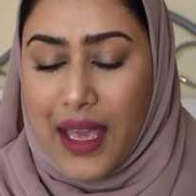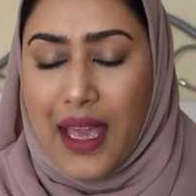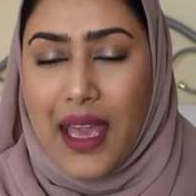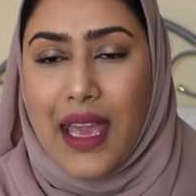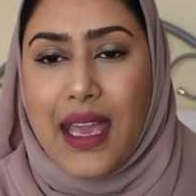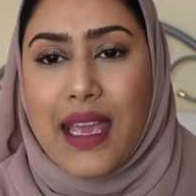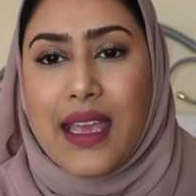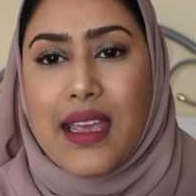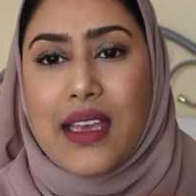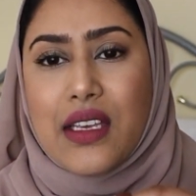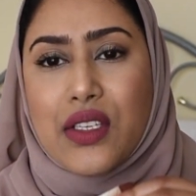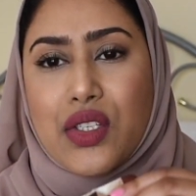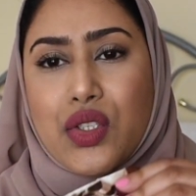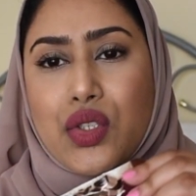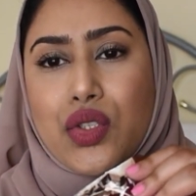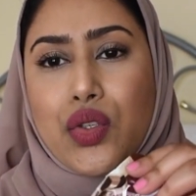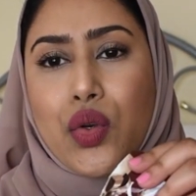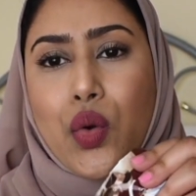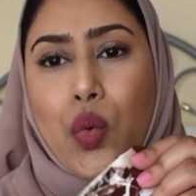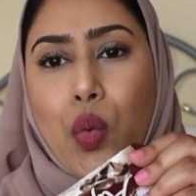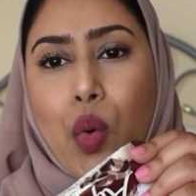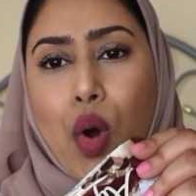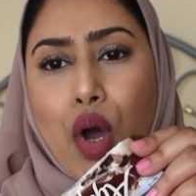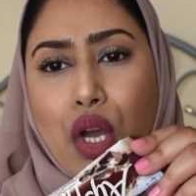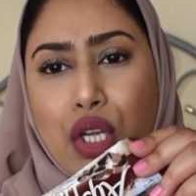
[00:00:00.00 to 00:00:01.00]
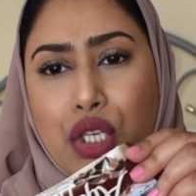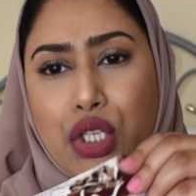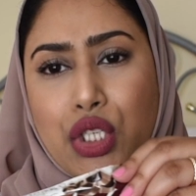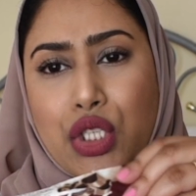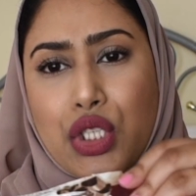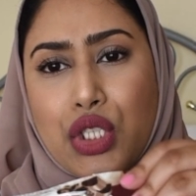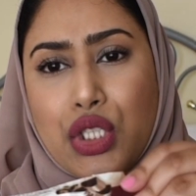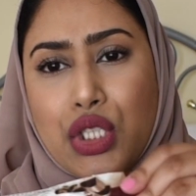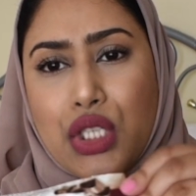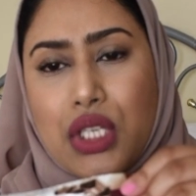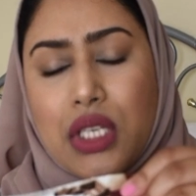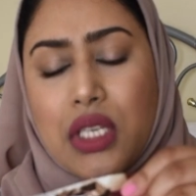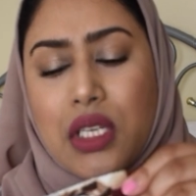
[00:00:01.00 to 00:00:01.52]
a
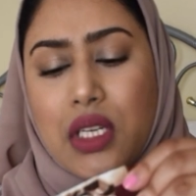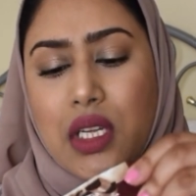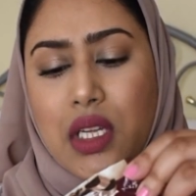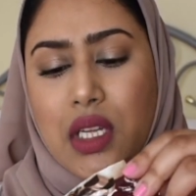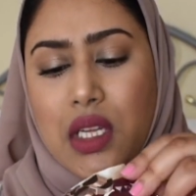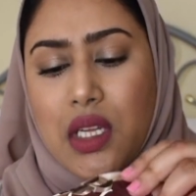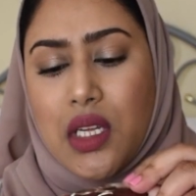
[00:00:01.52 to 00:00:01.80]
squashed